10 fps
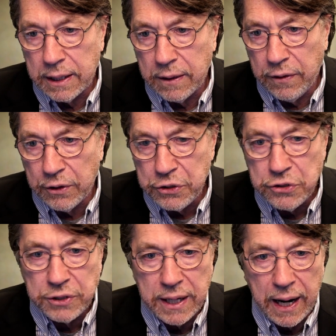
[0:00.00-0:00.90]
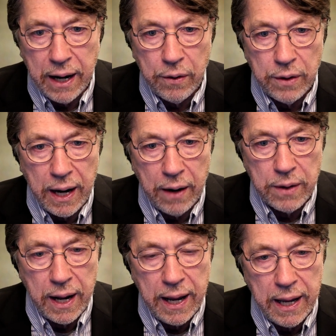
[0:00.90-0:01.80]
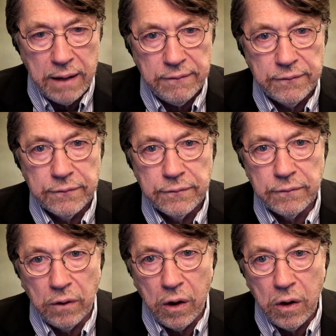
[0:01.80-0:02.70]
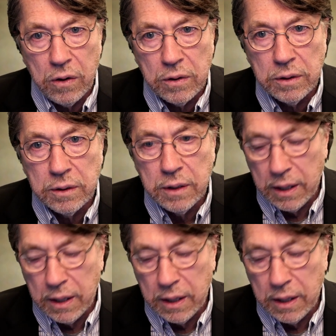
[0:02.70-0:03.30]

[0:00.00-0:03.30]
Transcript: they're usually an hour and a half long.